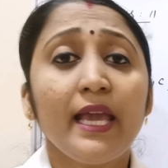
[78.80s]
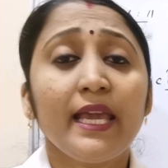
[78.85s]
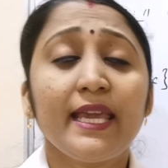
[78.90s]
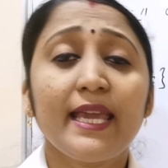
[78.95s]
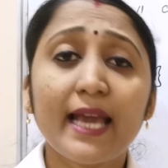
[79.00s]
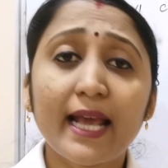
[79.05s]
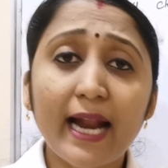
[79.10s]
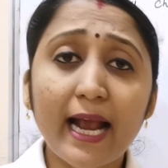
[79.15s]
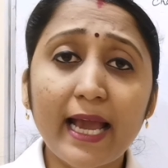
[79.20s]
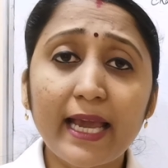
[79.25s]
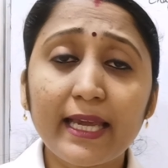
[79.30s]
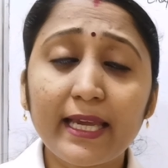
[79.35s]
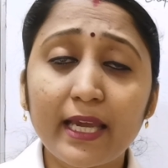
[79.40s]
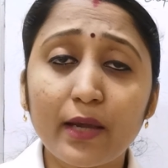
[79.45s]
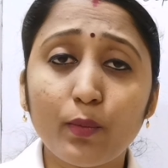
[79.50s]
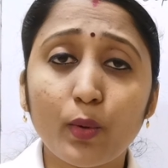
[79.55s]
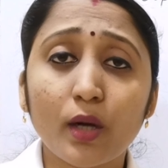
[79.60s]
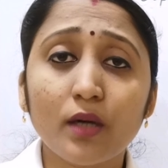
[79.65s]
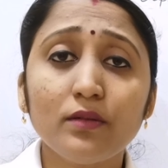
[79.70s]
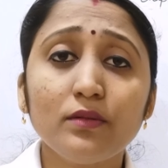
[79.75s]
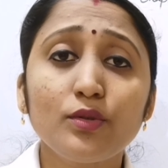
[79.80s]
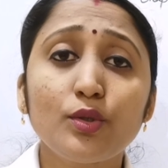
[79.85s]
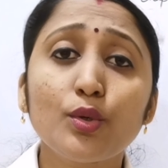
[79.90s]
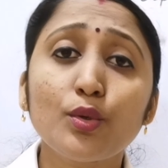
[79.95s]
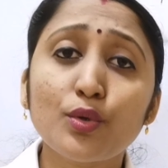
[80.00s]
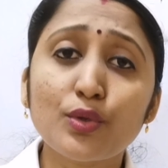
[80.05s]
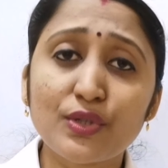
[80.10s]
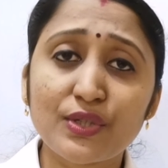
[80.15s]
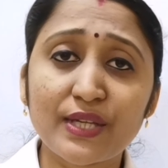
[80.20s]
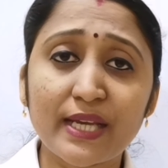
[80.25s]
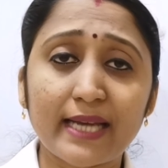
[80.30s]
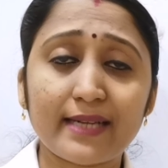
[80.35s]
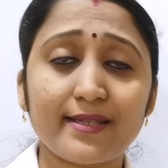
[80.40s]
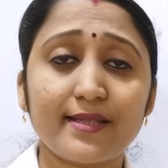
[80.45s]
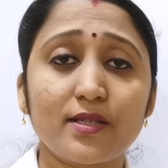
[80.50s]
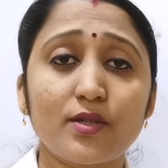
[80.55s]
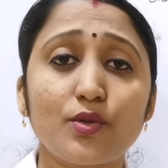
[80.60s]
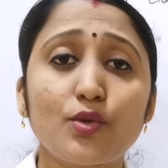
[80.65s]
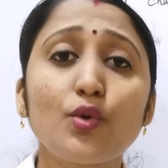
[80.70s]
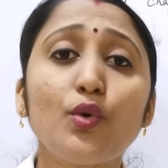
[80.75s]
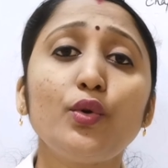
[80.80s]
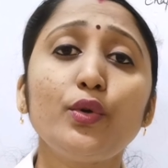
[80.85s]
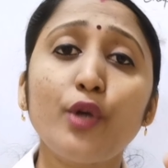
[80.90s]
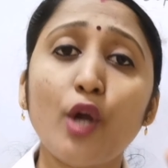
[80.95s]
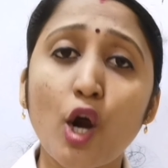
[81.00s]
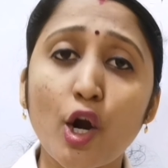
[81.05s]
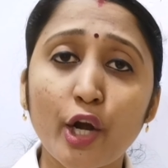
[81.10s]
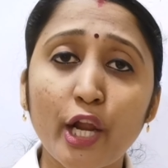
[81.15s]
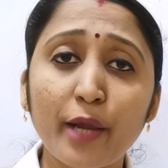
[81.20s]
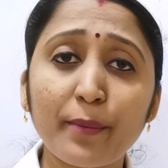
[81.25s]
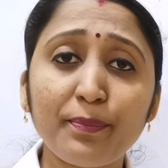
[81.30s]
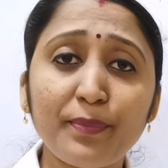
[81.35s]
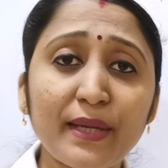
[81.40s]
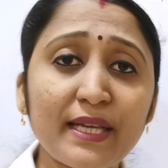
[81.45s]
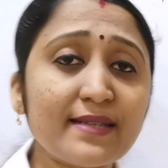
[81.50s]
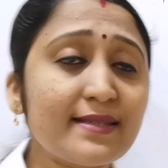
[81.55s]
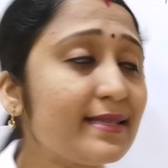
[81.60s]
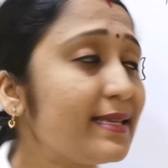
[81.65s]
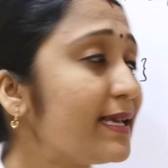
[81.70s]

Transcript: here I given two sets, two non-empty